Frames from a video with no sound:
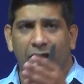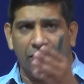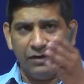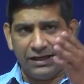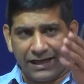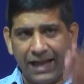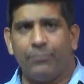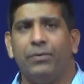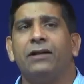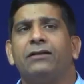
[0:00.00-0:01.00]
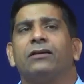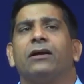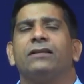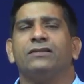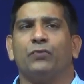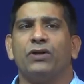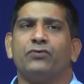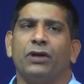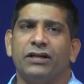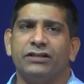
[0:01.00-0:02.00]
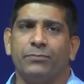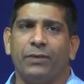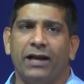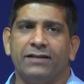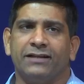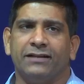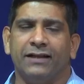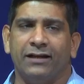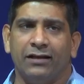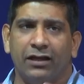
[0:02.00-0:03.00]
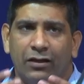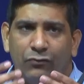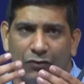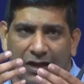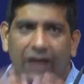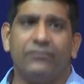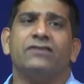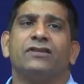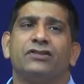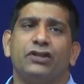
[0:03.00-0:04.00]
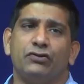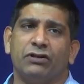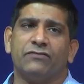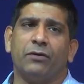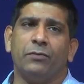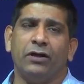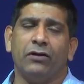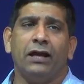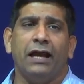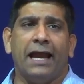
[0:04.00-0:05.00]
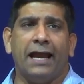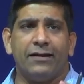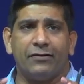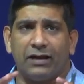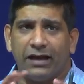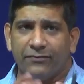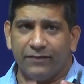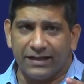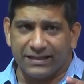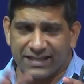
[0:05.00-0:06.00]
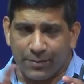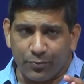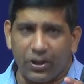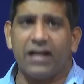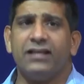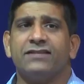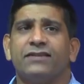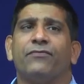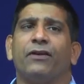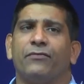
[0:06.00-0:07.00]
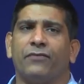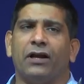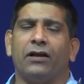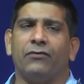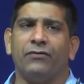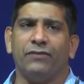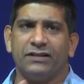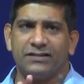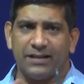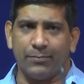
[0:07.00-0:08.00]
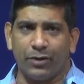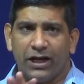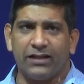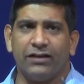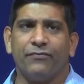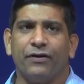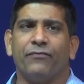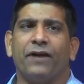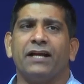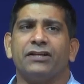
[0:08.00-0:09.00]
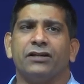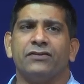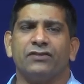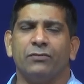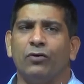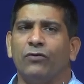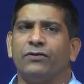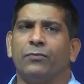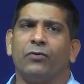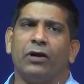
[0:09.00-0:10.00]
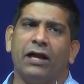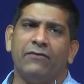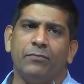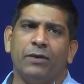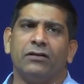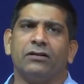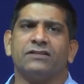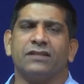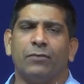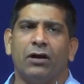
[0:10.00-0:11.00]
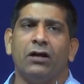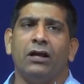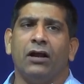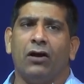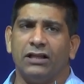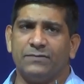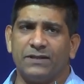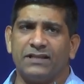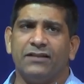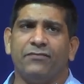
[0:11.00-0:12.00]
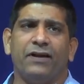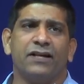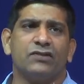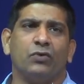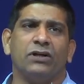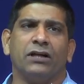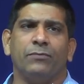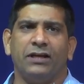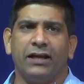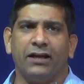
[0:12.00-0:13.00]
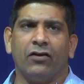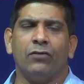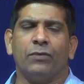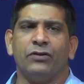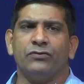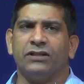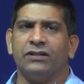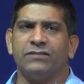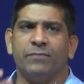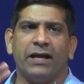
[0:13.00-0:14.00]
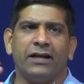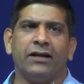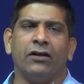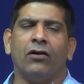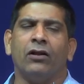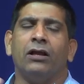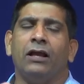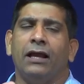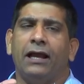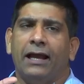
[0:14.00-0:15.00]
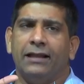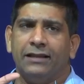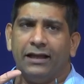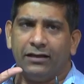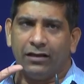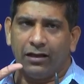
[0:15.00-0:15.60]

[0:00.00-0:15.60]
We can build this waste to energy plants, and then we will have these residuals from here. And if we separate these different, if we separate the different fractions, remove the heavy metals somehow, or especially the ferrous one can be taken out by using this magnet and all, and then